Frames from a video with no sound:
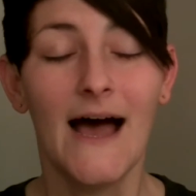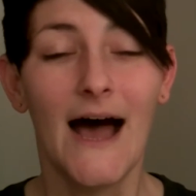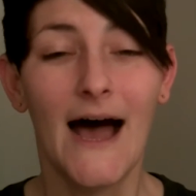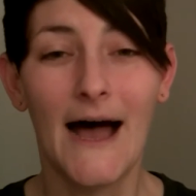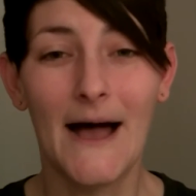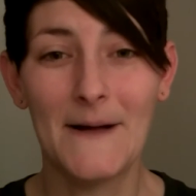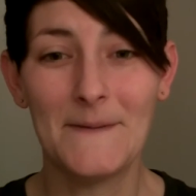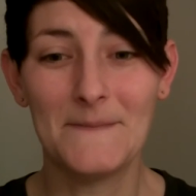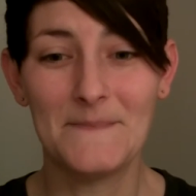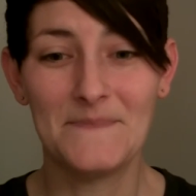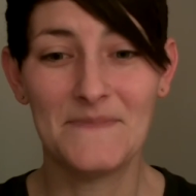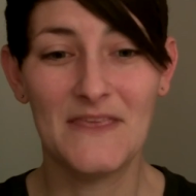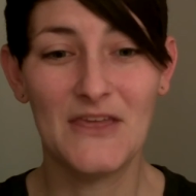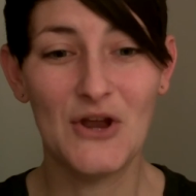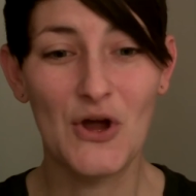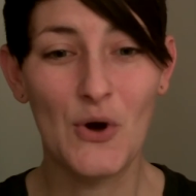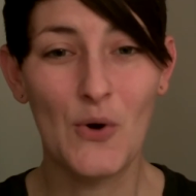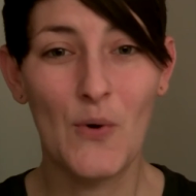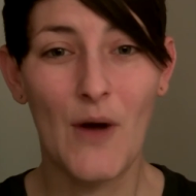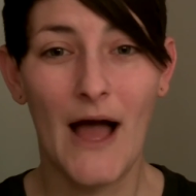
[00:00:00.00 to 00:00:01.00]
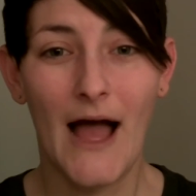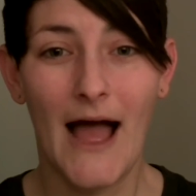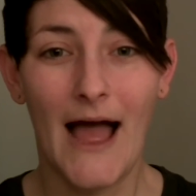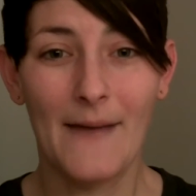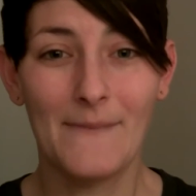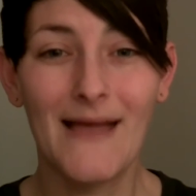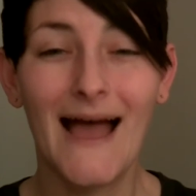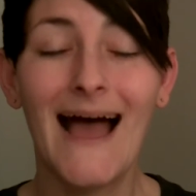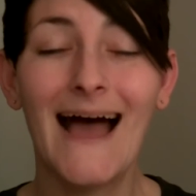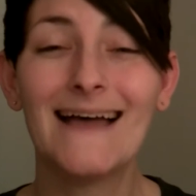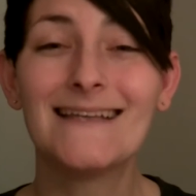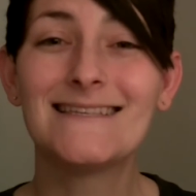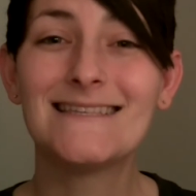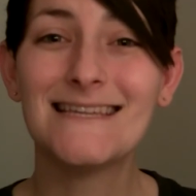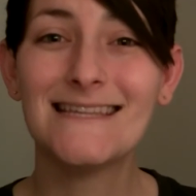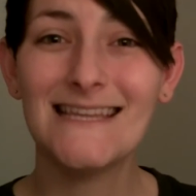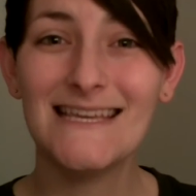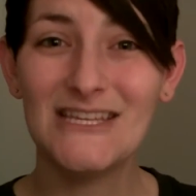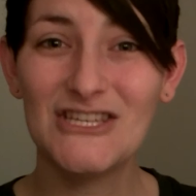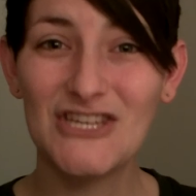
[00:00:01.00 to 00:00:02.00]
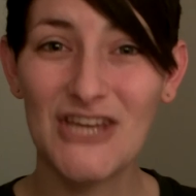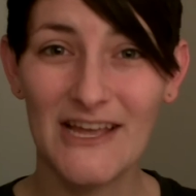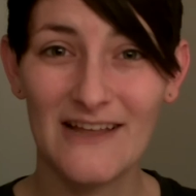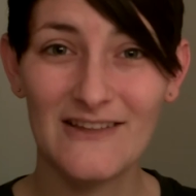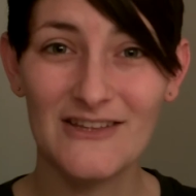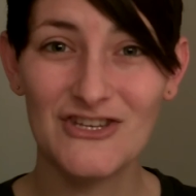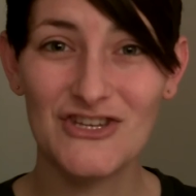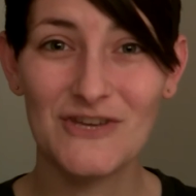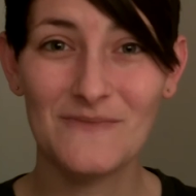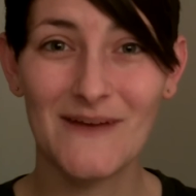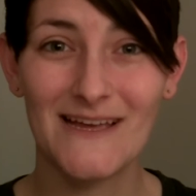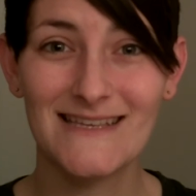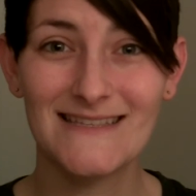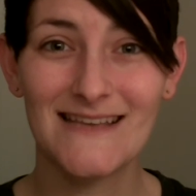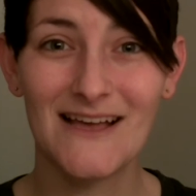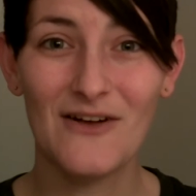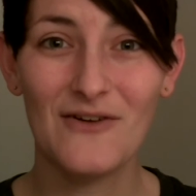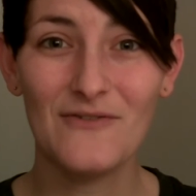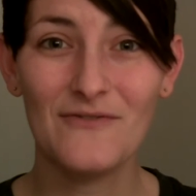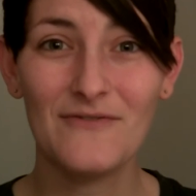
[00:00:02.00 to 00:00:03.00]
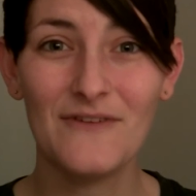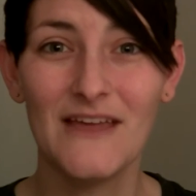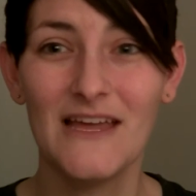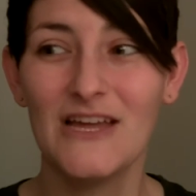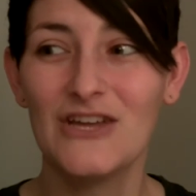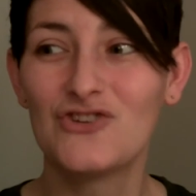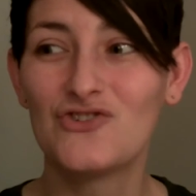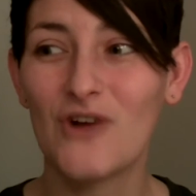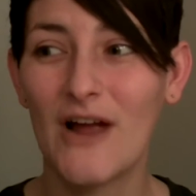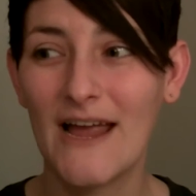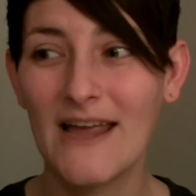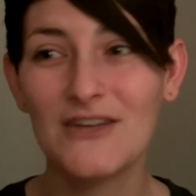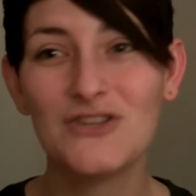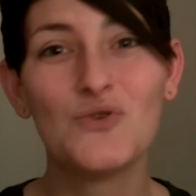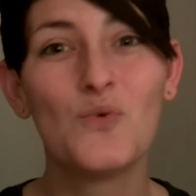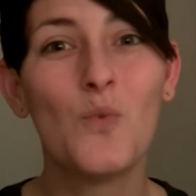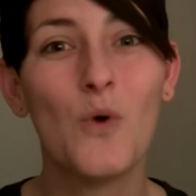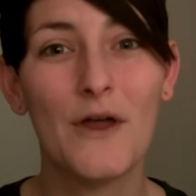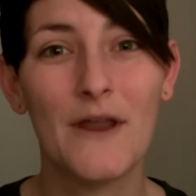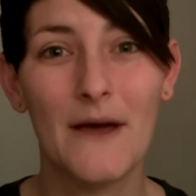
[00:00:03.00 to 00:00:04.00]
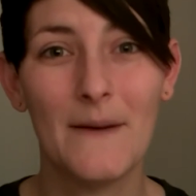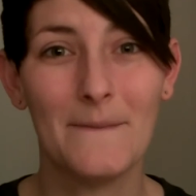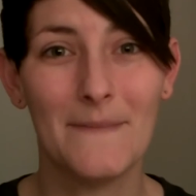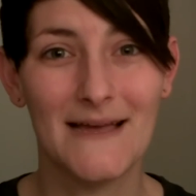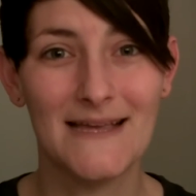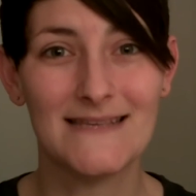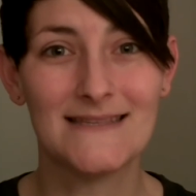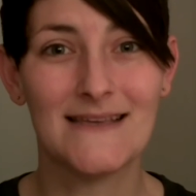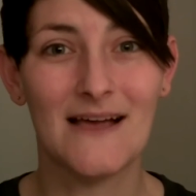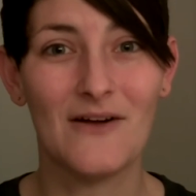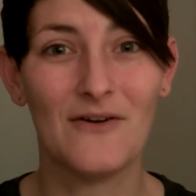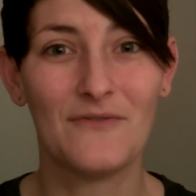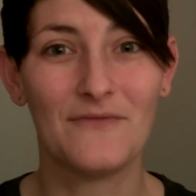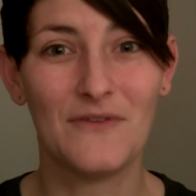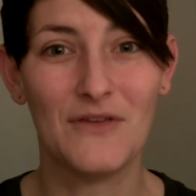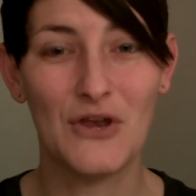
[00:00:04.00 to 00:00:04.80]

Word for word: Um, you know, I'm constantly challenging myself, trying to one up myself.